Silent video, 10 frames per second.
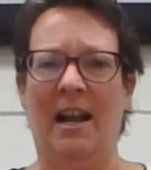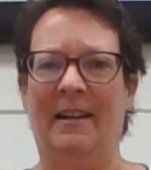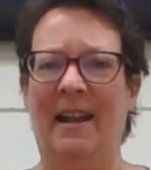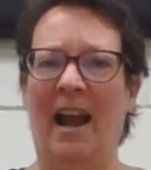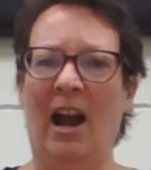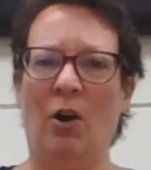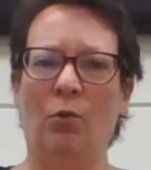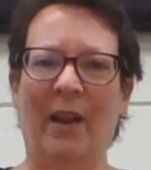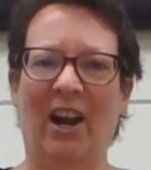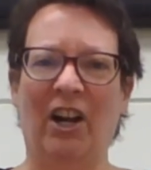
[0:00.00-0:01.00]
And
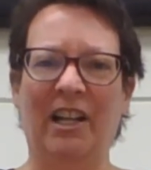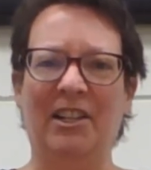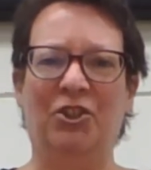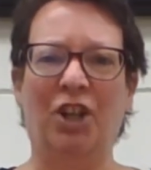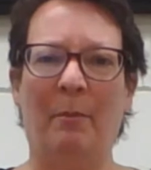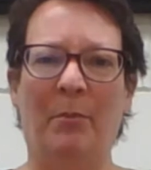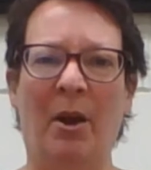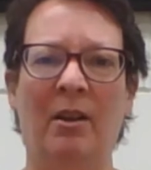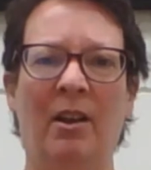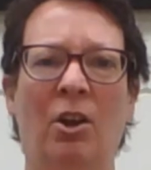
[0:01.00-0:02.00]
now we are going to jump.
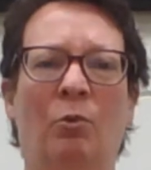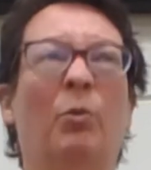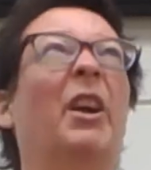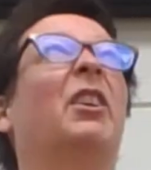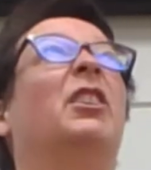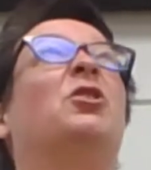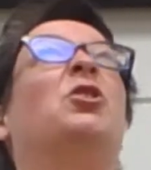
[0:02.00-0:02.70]
We are going to